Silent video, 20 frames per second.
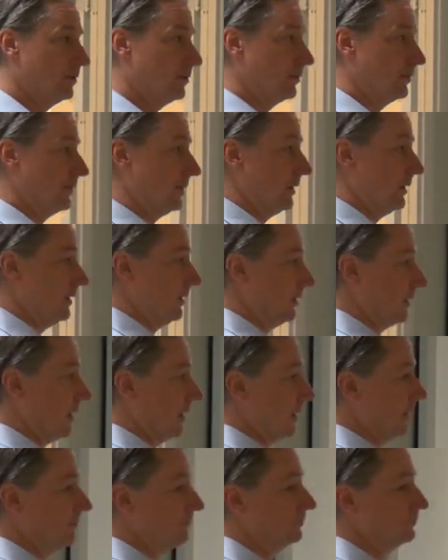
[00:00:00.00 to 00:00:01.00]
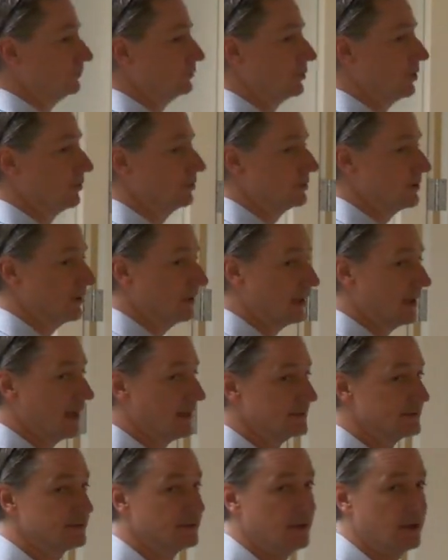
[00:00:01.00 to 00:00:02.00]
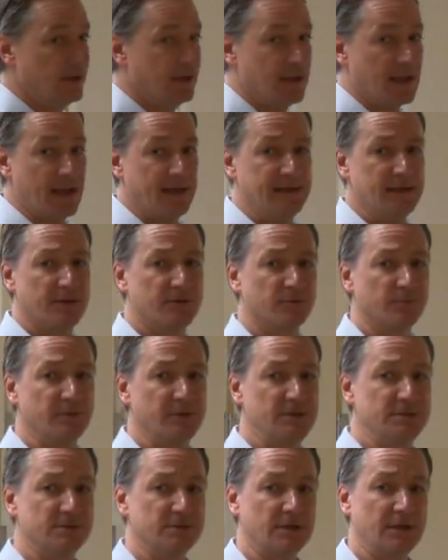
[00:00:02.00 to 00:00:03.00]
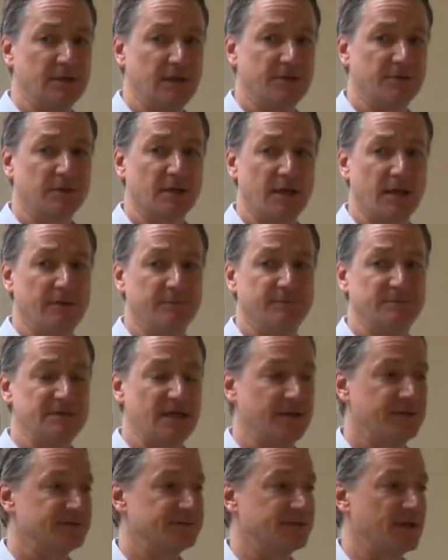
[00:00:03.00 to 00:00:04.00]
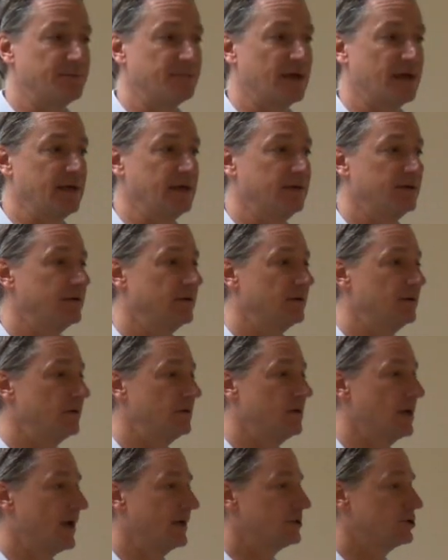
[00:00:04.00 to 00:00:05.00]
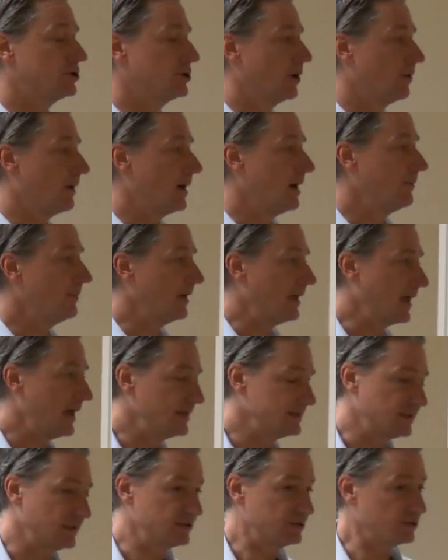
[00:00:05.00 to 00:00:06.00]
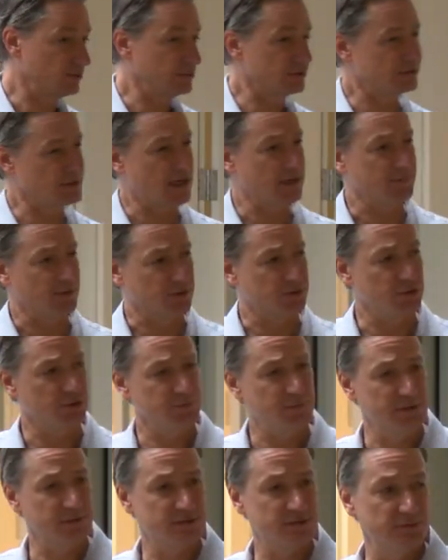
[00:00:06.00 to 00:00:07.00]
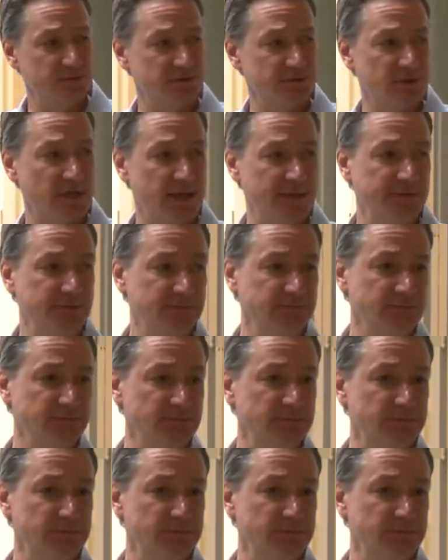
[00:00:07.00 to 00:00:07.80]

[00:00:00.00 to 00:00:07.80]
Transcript: would be um, notated as. Any other reason, any other kind of deaths that might not show up as a suicide but could be a suicide?